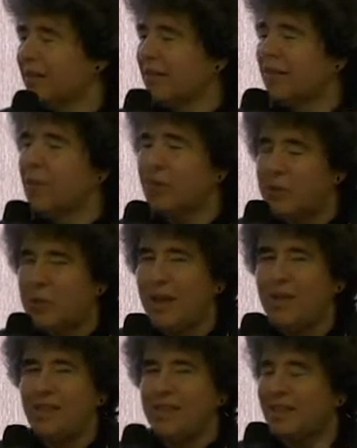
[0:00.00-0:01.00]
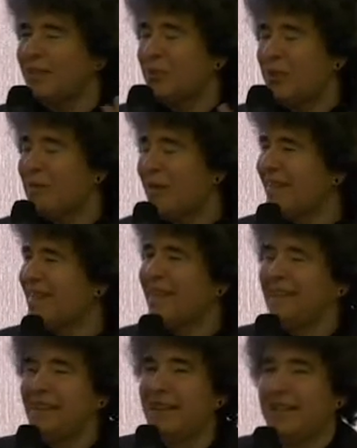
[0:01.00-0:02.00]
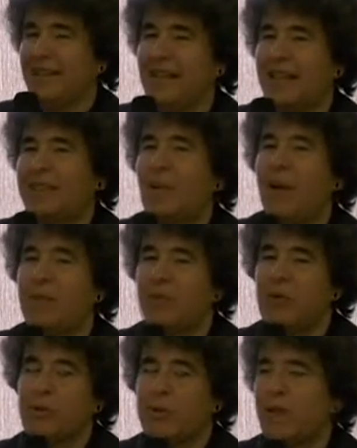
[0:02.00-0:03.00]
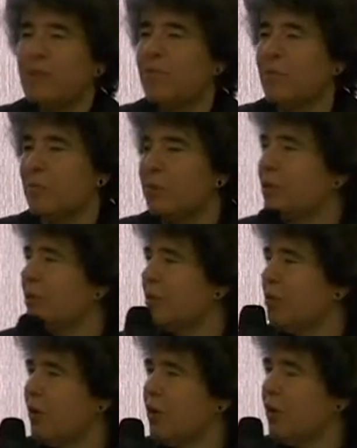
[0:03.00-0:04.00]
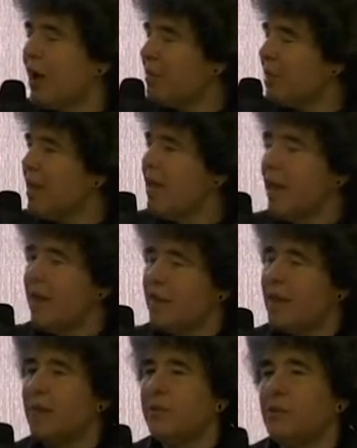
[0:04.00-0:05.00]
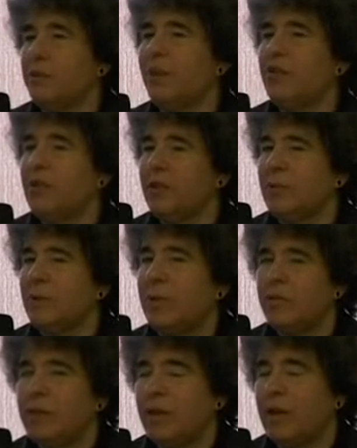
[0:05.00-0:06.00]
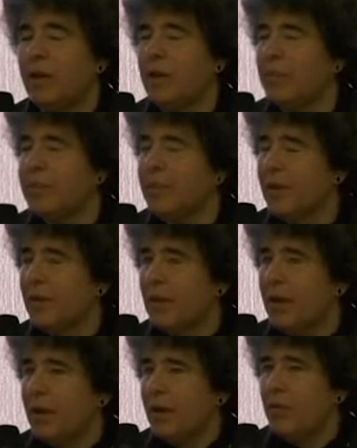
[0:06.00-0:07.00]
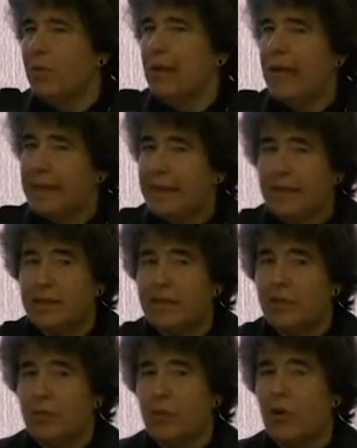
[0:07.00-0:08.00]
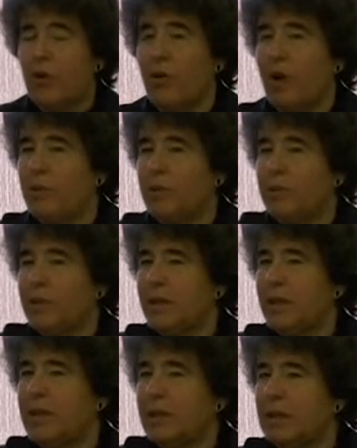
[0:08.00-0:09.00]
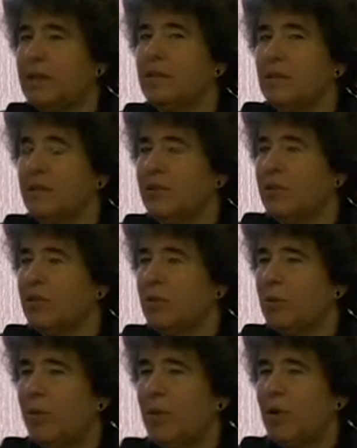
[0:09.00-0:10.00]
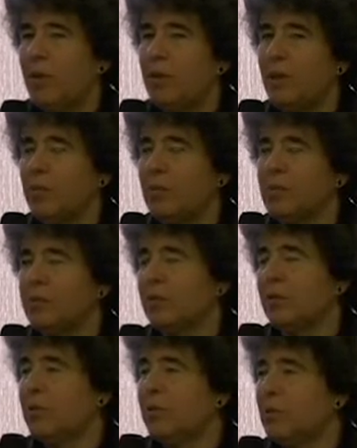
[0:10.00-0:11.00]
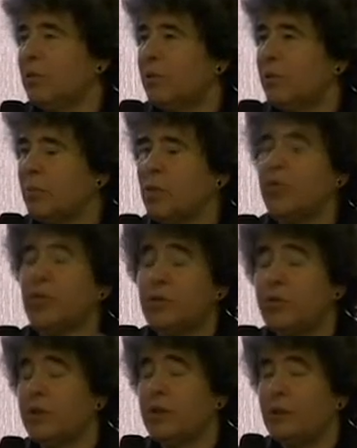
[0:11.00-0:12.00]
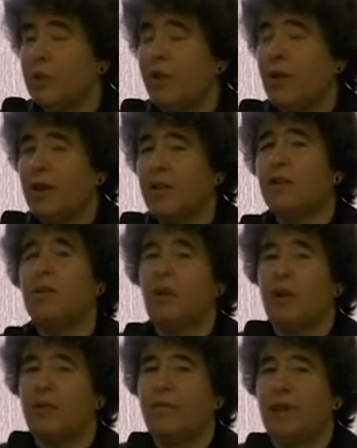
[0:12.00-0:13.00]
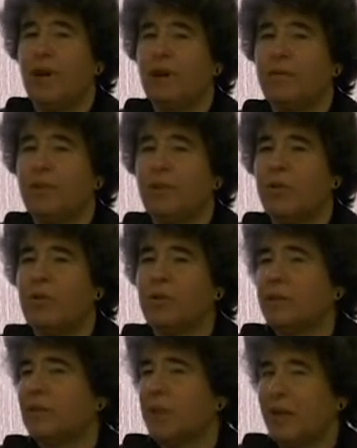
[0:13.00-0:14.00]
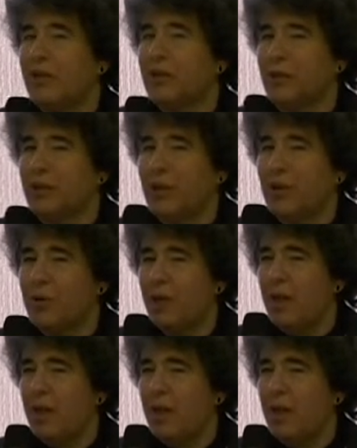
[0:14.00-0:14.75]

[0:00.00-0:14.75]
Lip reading: corresponding since way back then, and that's how I first became familiar with the program. I think I was mentioned, one of the real highlights of the program is because it is an unusual program, people who, both the students and faculty are involved, are really special. So